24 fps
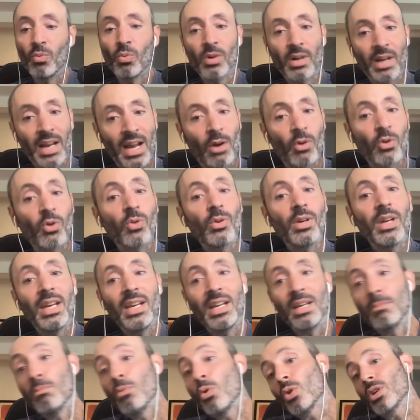we're now
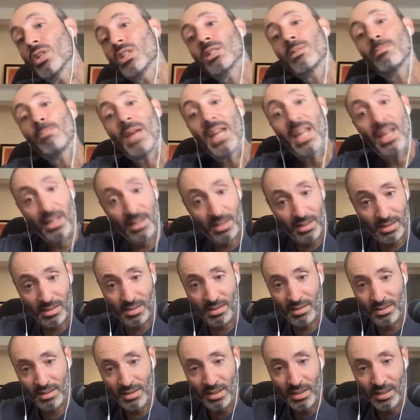creating more space.